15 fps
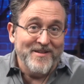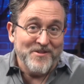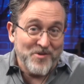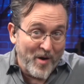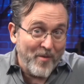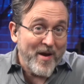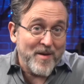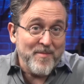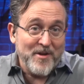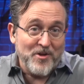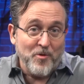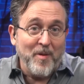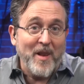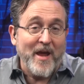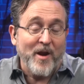So I recommend
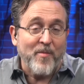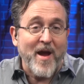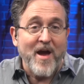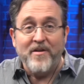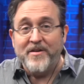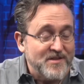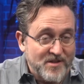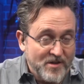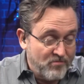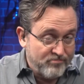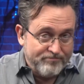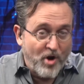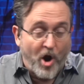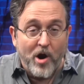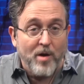you play around. It's a
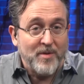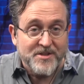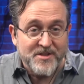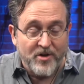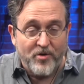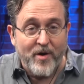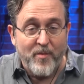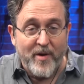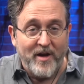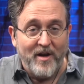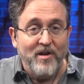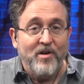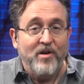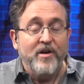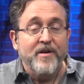harmless and great way to
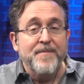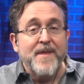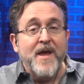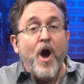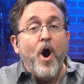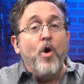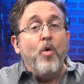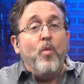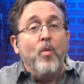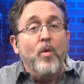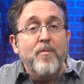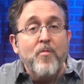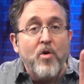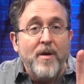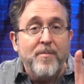learn. Oh,
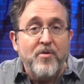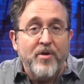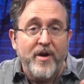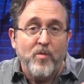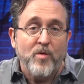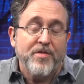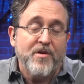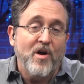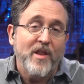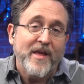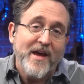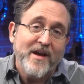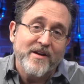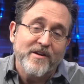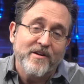one more upgrade worth calling
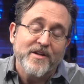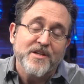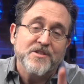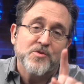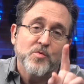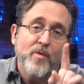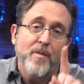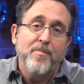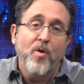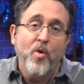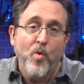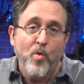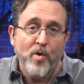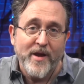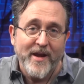out here is
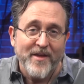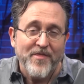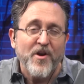reporting.